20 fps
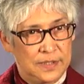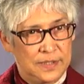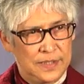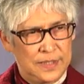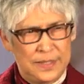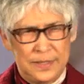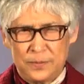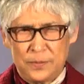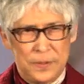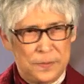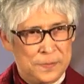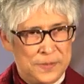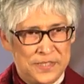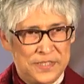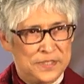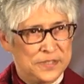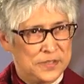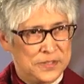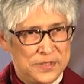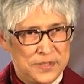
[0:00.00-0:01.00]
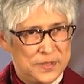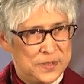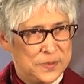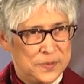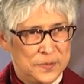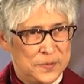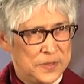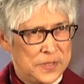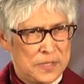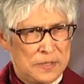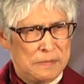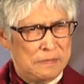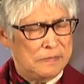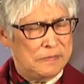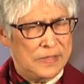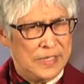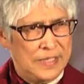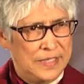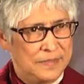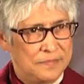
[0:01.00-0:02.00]
This is what missionaries do, you know.
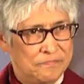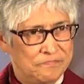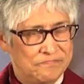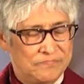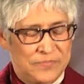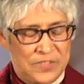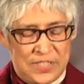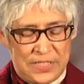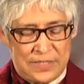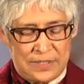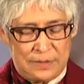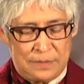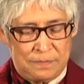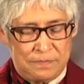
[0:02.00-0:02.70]
They just